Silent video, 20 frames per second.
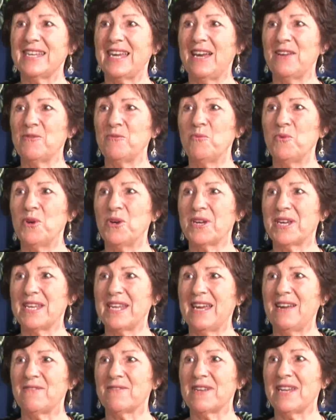down and work it
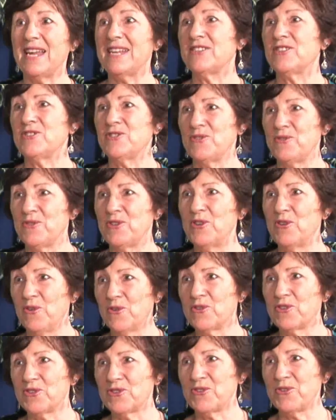out latitude and
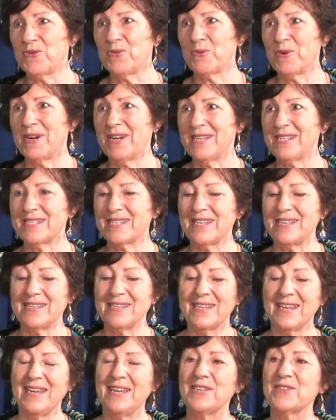longitude wise?
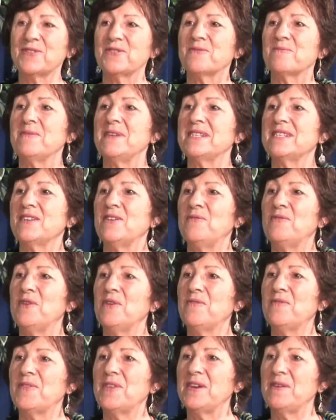And took myself
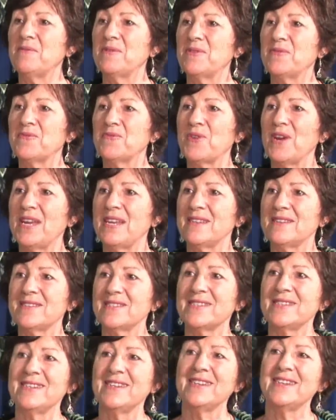off there with a
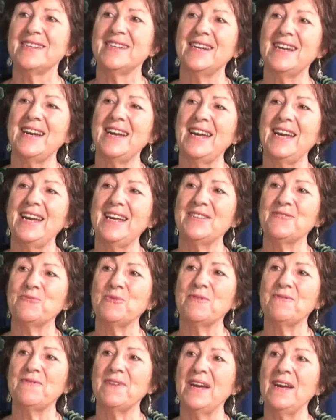friend. And
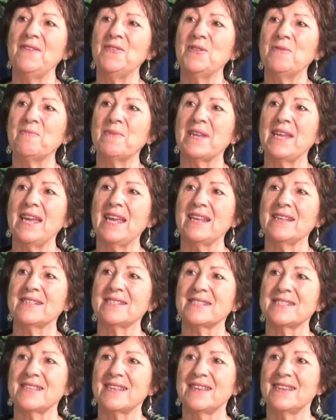we found the
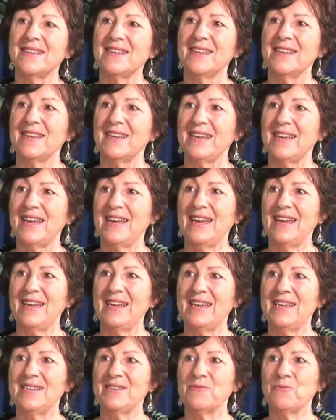place
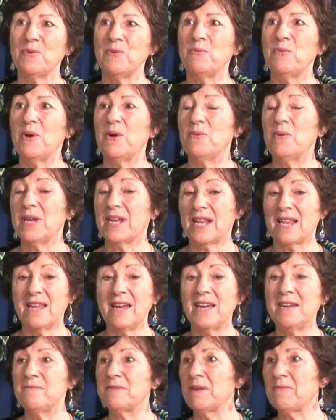and we we
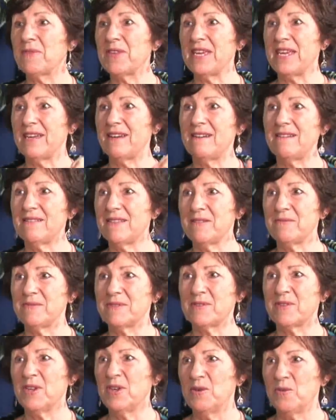climbed up the hill. It
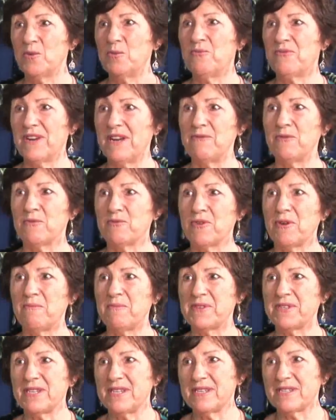was all private
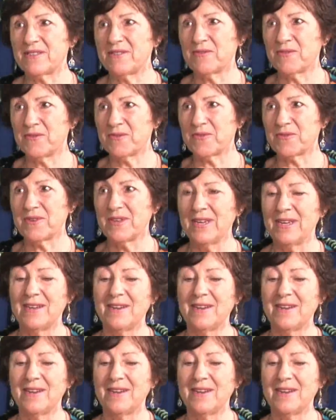property, so of course,